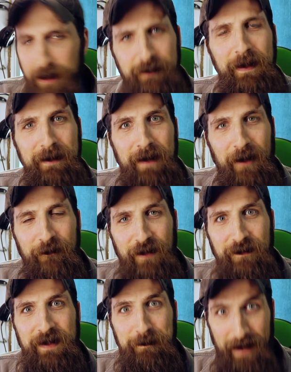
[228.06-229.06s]
It's been about
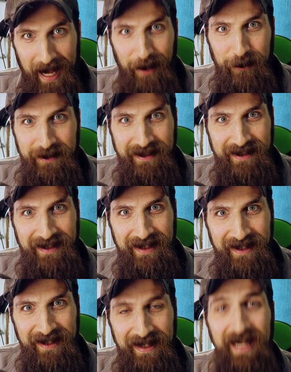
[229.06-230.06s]
50 pounds.
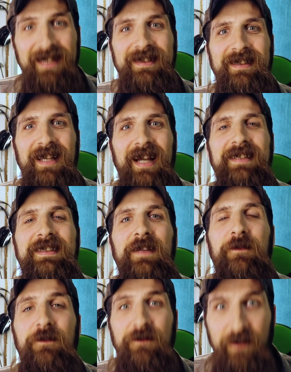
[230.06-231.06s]
Yes, I
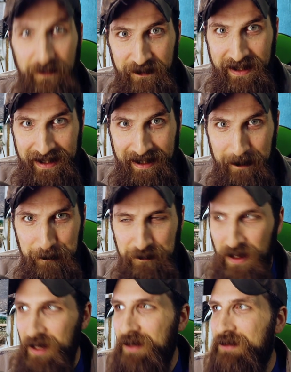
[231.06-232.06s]
said 50.
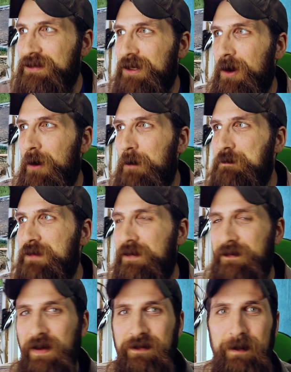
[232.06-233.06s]
So
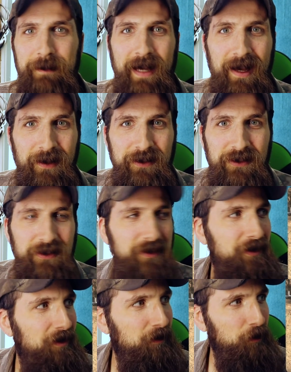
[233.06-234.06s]
50
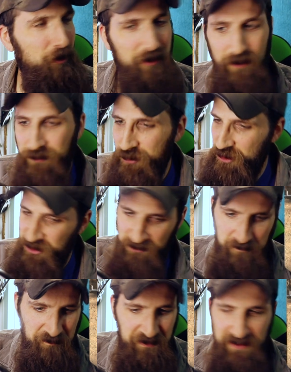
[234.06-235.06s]
pounds worth of
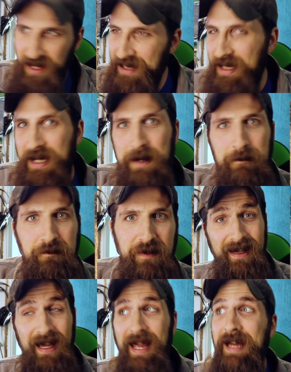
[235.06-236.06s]
just digging
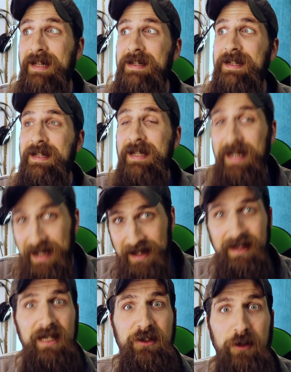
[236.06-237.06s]
and
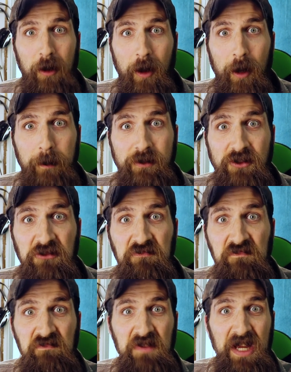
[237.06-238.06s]
eating less carbs,
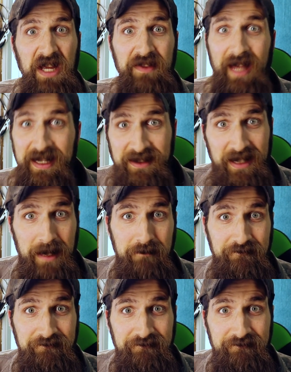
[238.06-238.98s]
and that's it.